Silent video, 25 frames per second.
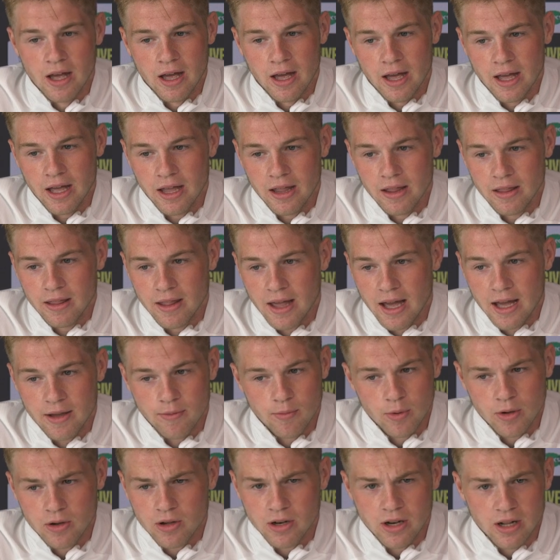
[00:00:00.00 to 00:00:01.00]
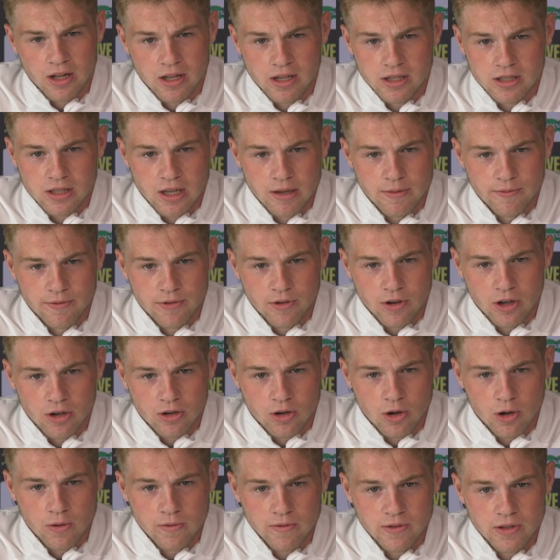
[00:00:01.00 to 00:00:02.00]
And we're going into this game full of
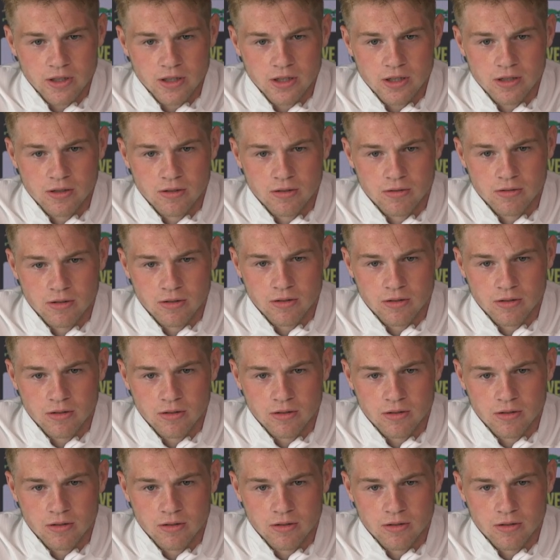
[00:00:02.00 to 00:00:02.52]
confidence.